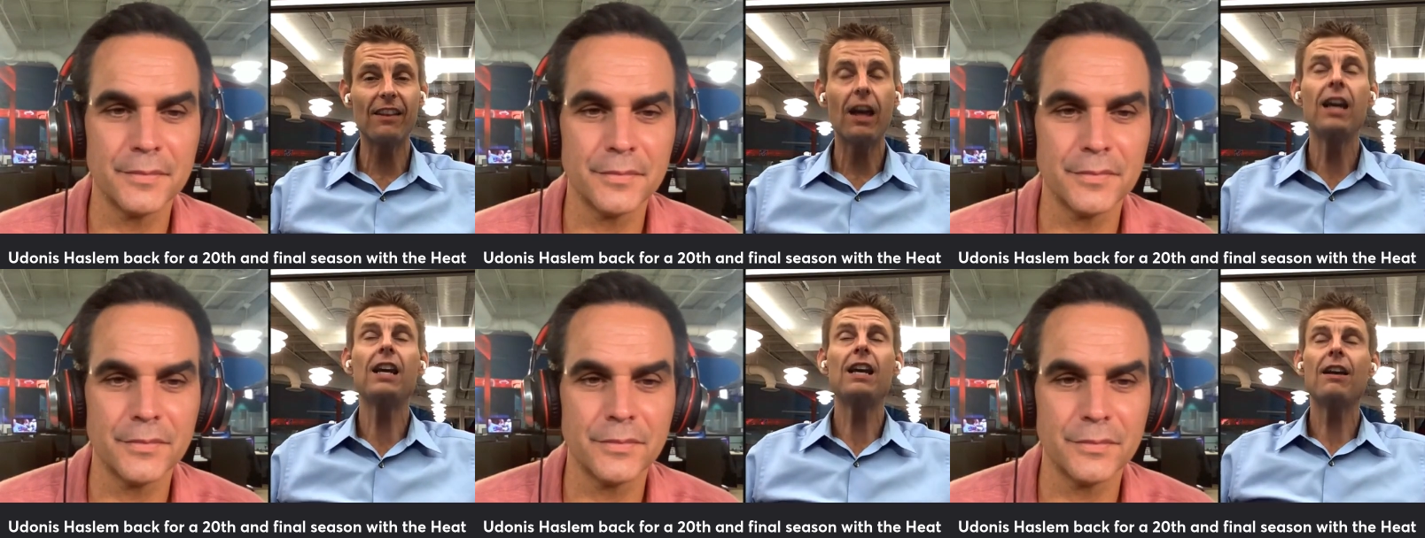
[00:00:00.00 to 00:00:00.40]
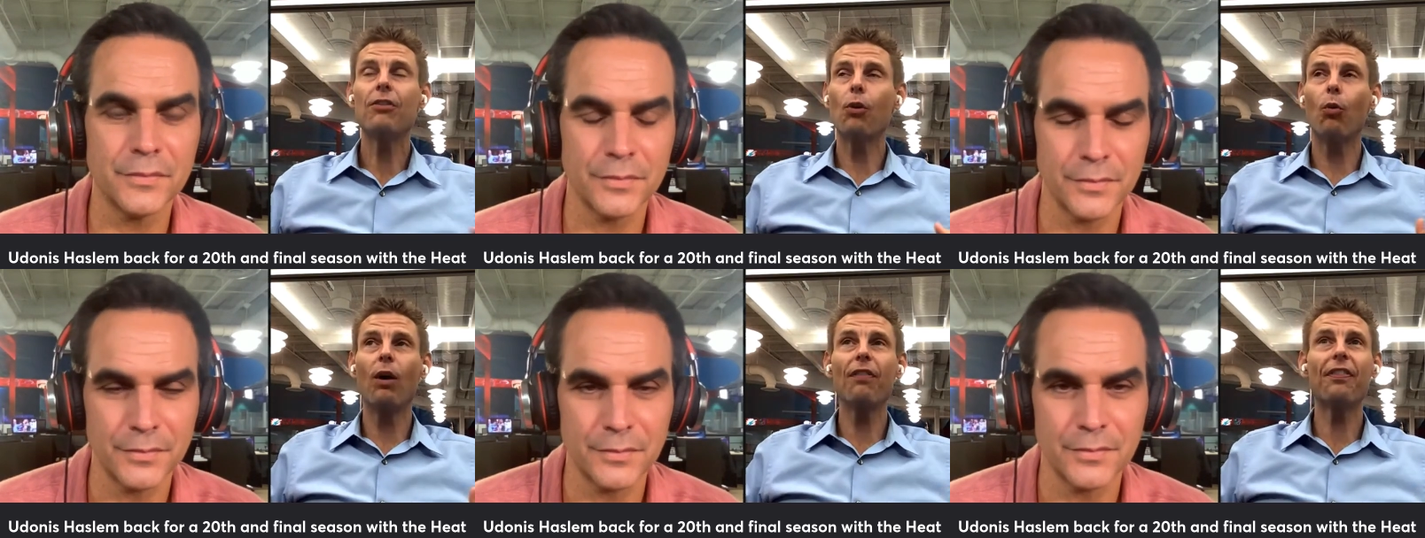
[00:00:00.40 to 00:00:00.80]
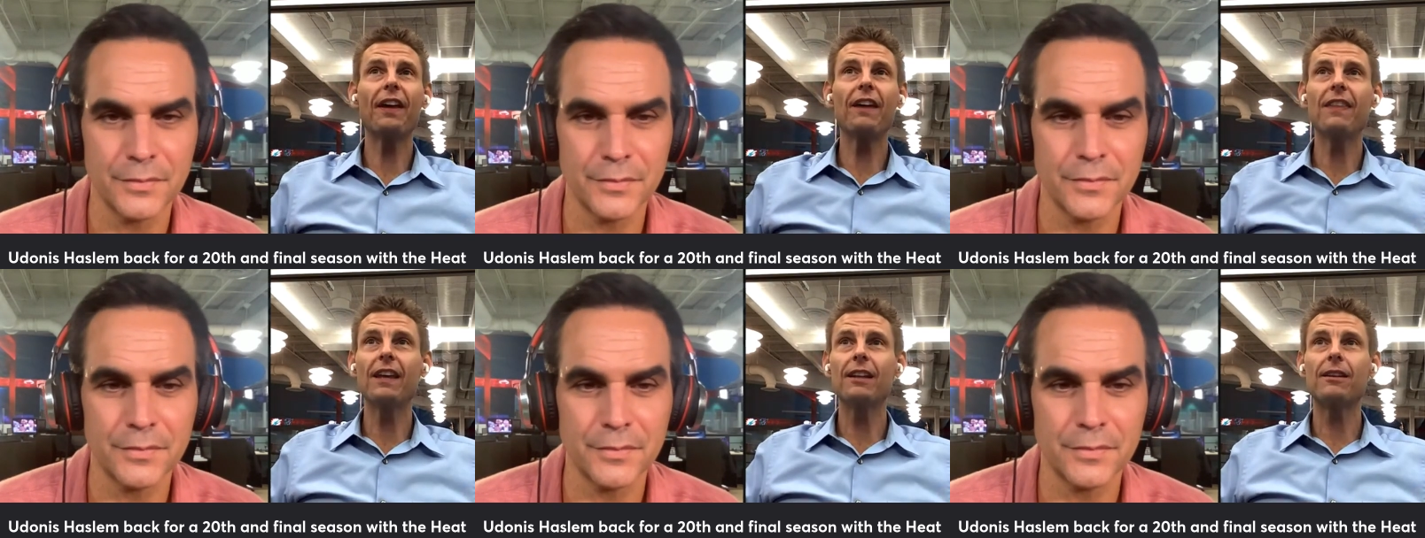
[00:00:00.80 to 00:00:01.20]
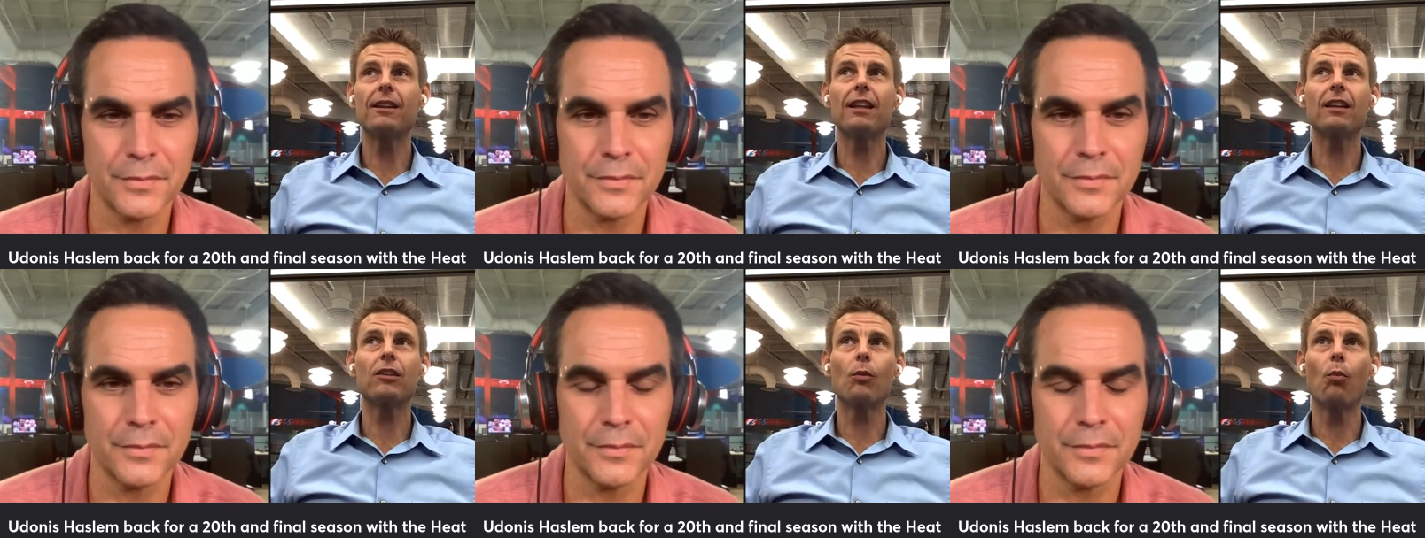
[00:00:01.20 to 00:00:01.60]
Speaker 1: And the, the one thing that
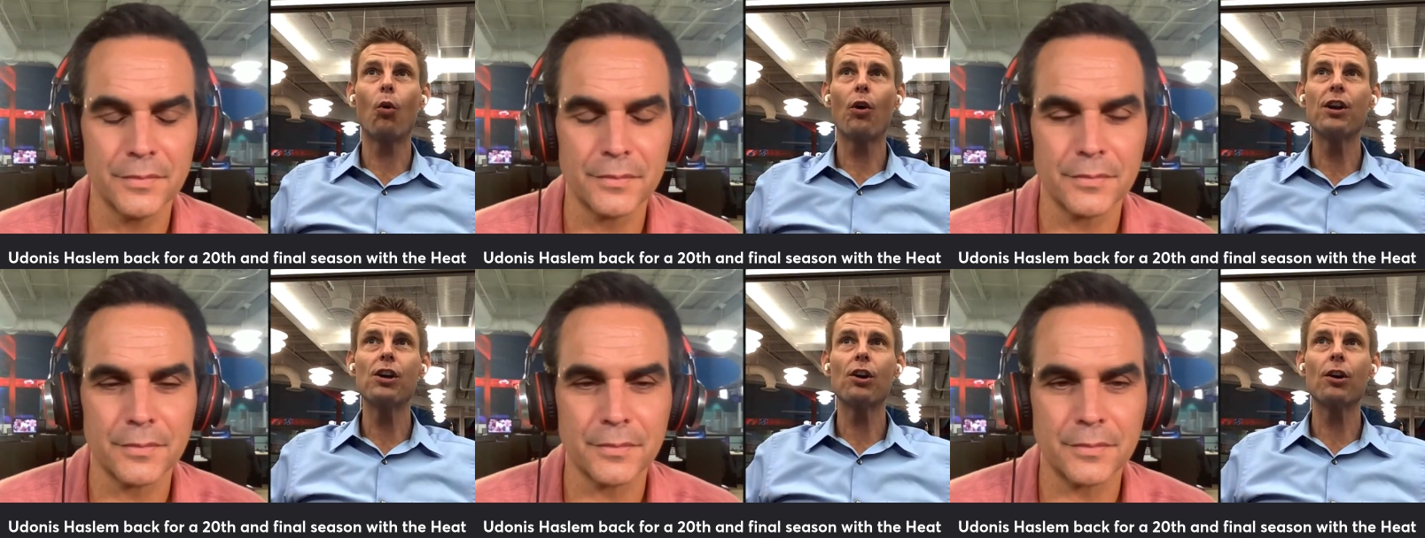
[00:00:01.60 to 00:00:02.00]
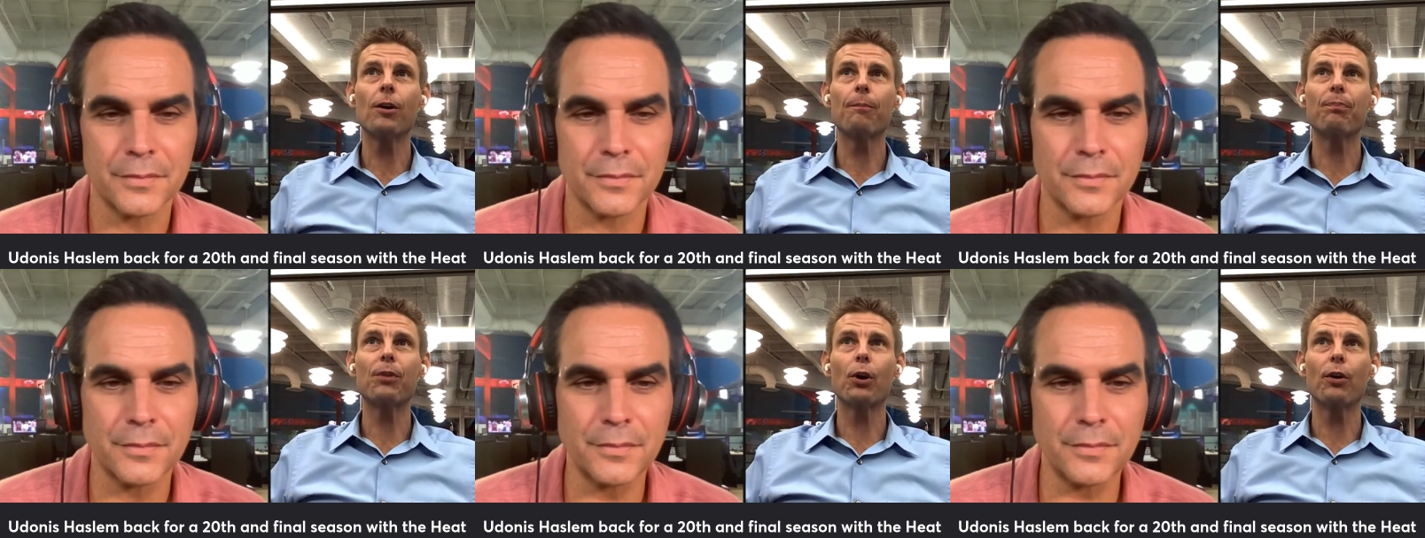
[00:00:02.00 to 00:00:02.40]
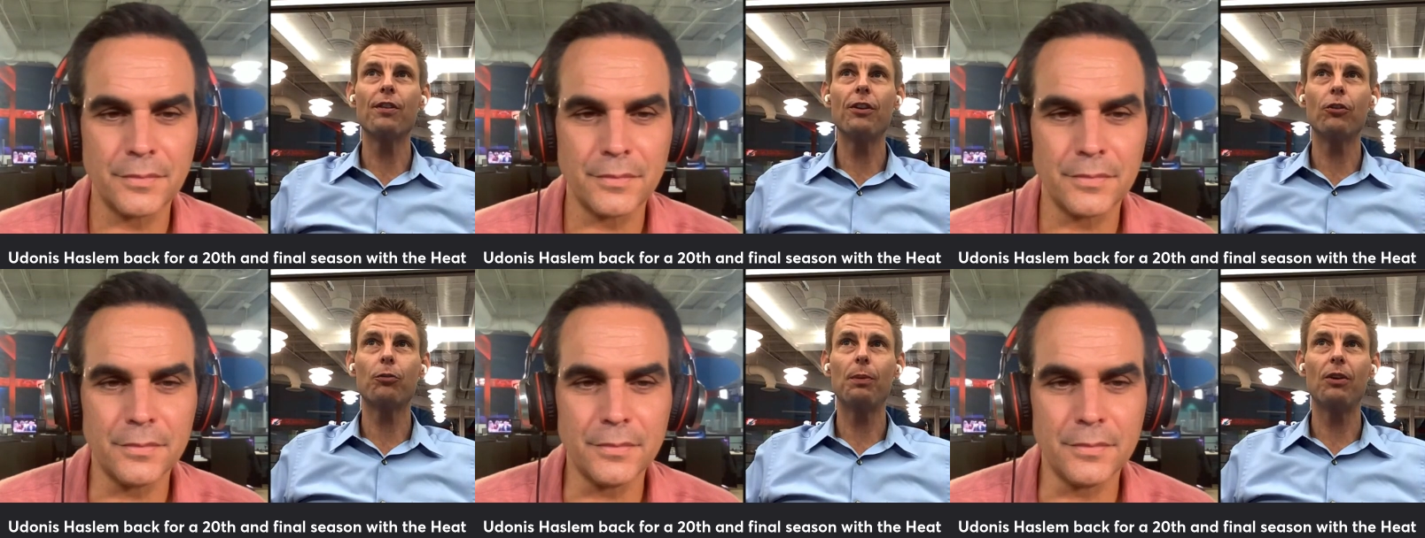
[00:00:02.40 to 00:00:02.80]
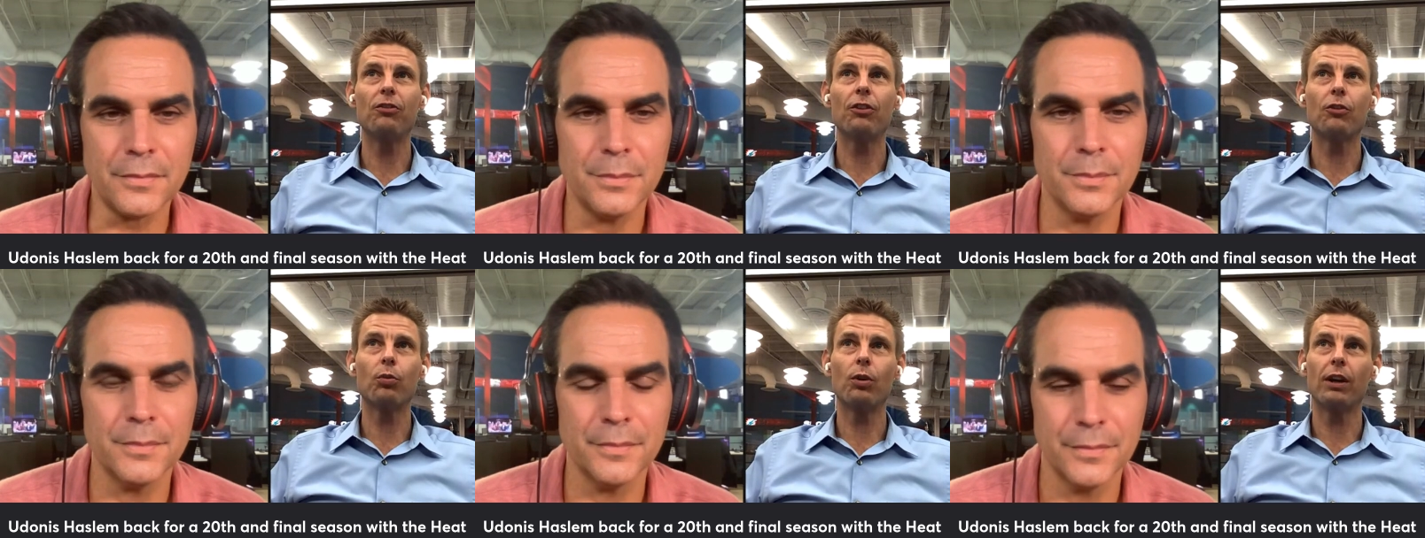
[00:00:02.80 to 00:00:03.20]
that the more you're you're in this
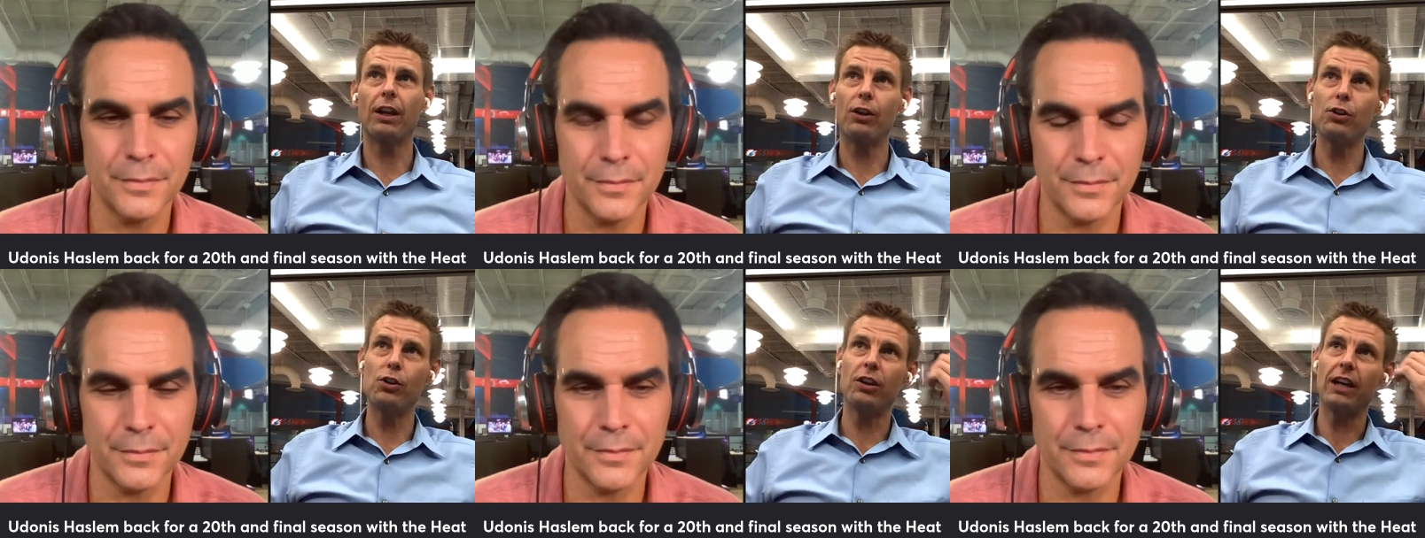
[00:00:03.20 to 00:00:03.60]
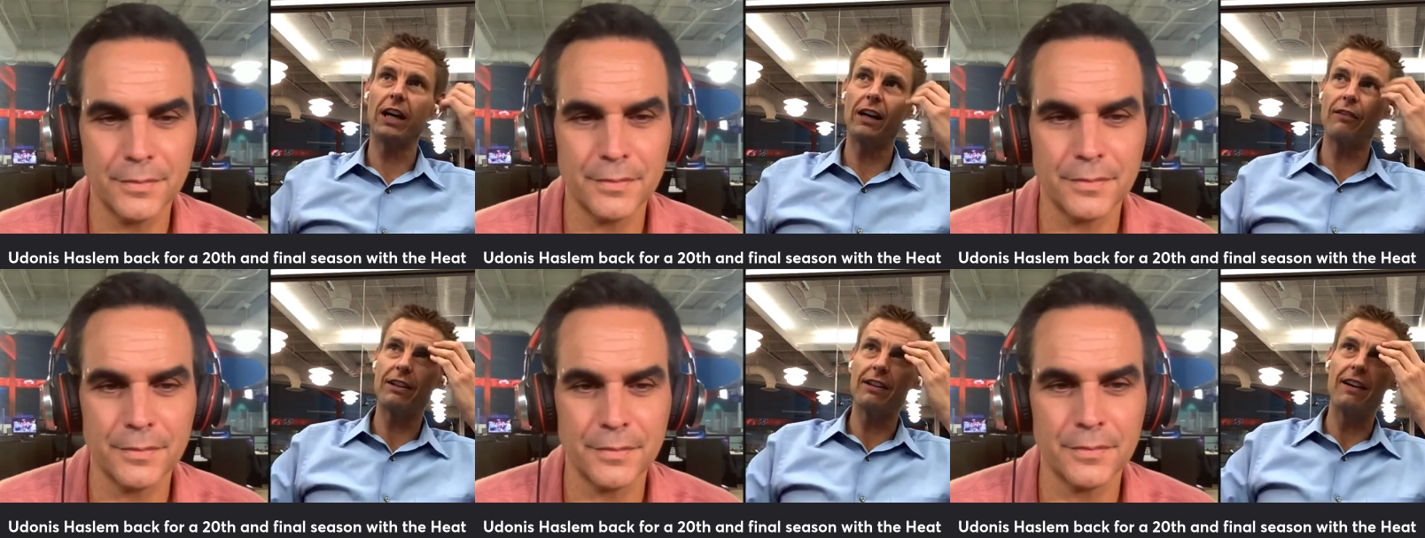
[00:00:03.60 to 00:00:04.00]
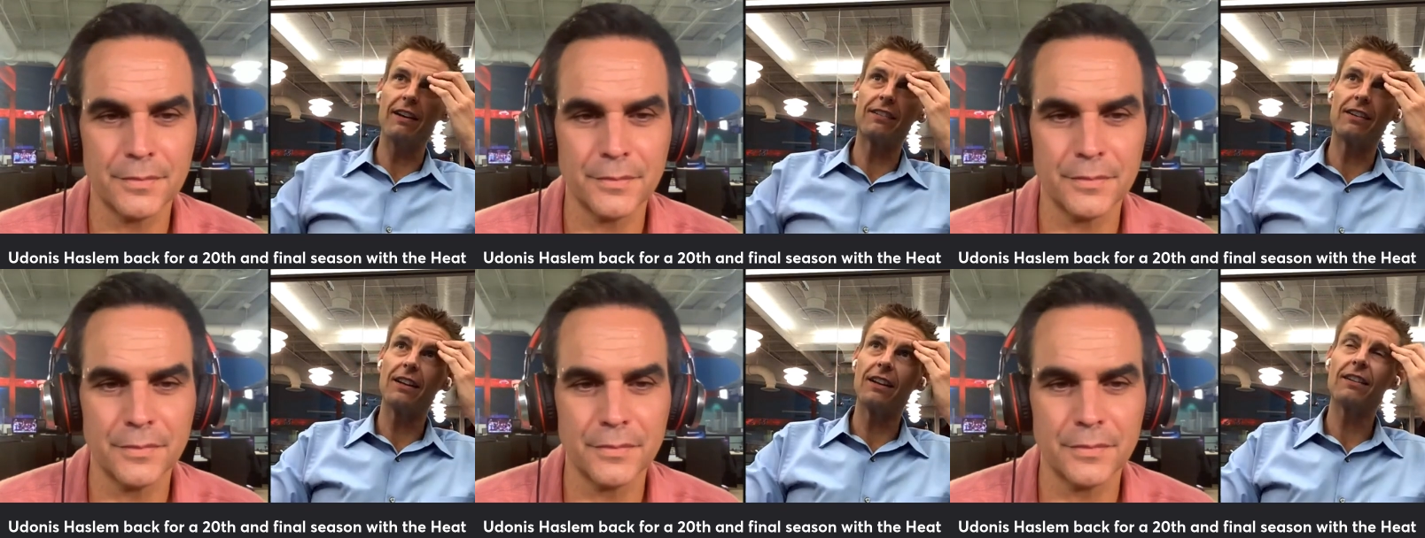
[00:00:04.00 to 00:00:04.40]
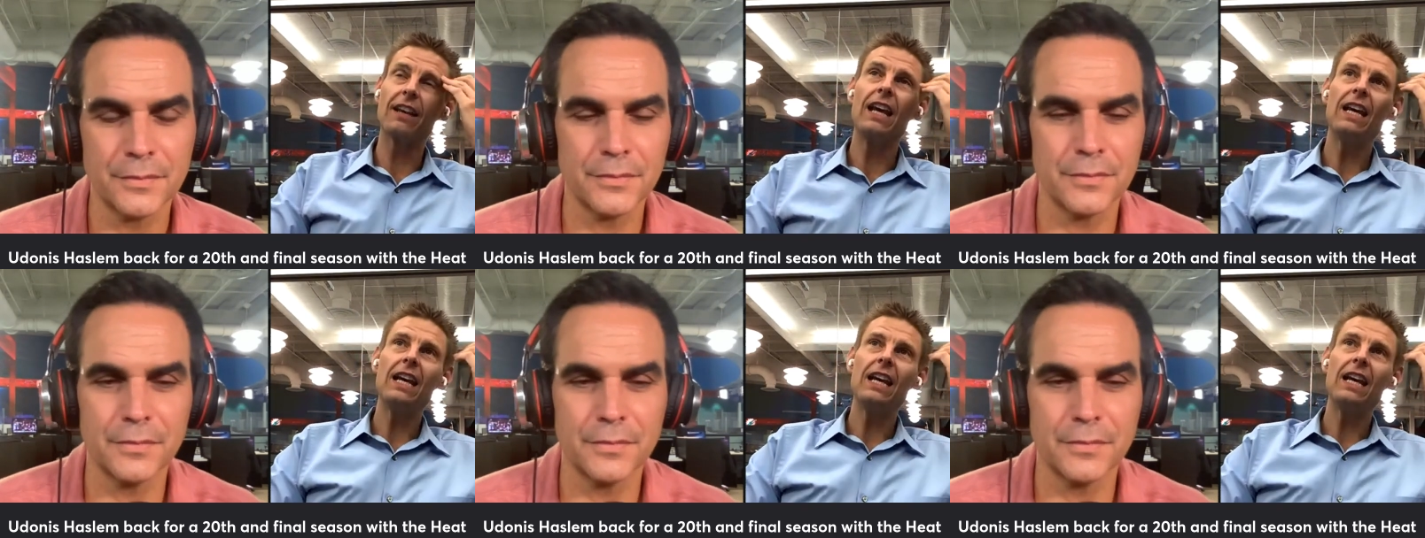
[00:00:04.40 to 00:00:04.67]
business, well, I know you can kind of attest to this.